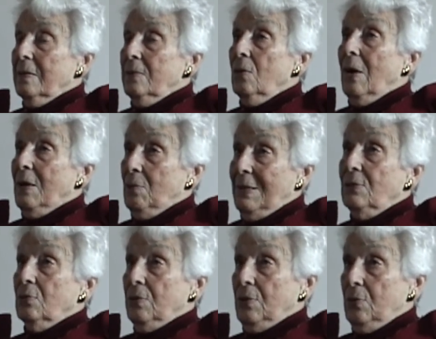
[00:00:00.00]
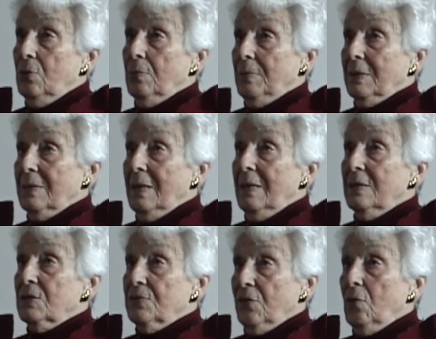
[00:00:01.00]
No, I went to the Nuremberg
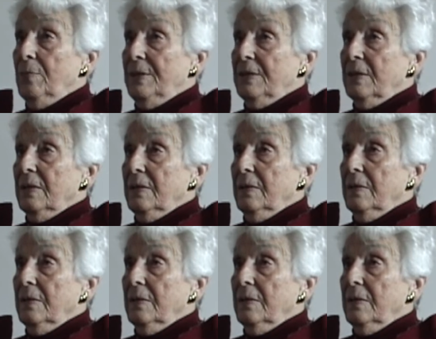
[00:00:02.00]
Trials from Italy.